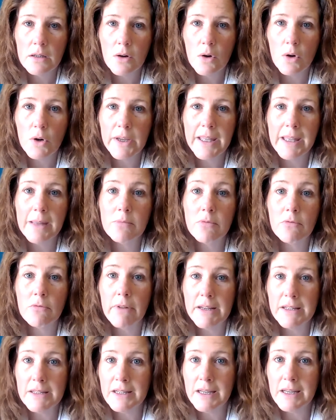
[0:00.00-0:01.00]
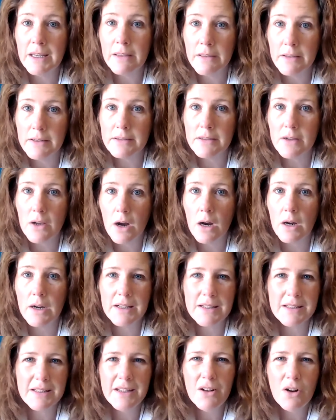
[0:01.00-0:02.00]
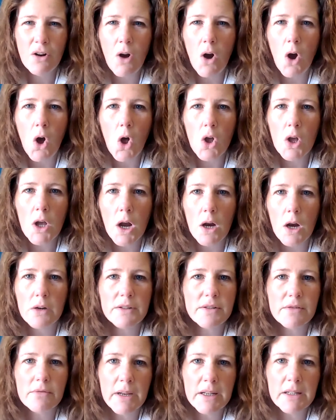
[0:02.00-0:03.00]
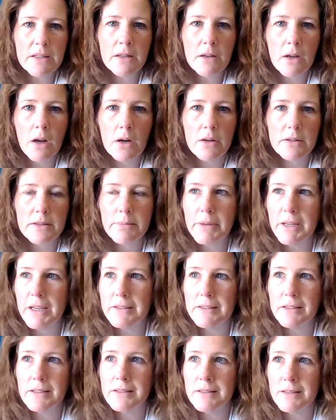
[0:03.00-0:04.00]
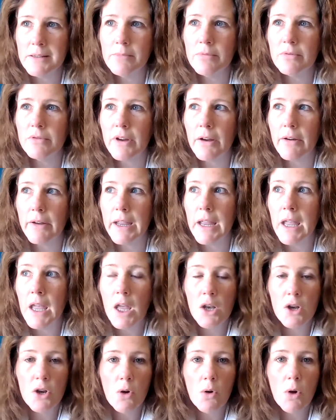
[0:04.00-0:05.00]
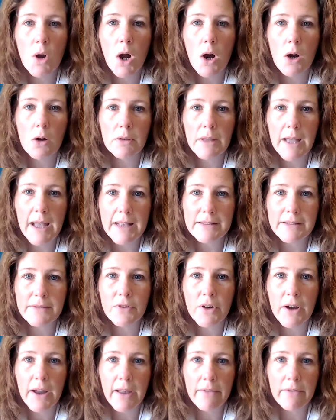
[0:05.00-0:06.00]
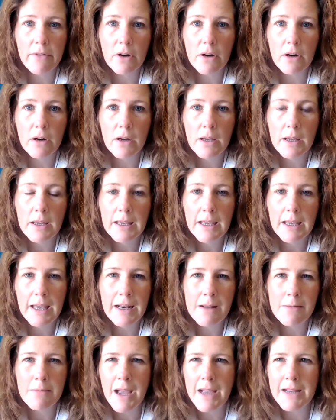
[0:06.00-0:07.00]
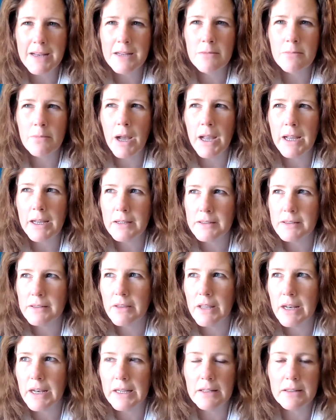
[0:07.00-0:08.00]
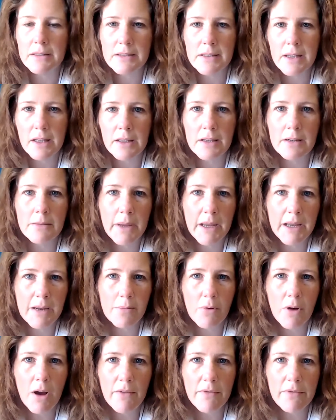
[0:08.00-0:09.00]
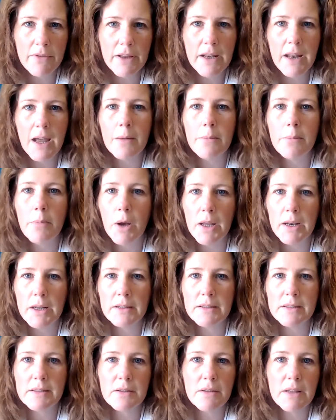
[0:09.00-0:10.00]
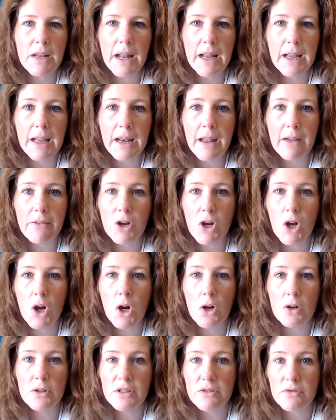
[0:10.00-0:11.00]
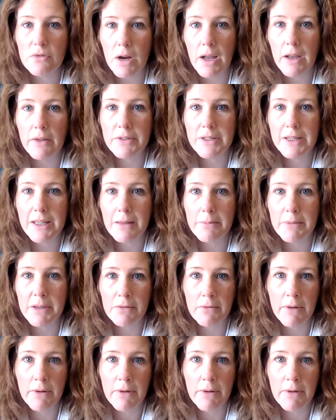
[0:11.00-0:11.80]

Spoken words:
or keep renting this car? Because, you know, all cars are rented cars because it's temporary. No car lasts forever. And I didn't buy it so that I could sell it and make a profit. I bought it so that I could have a car to drive to get me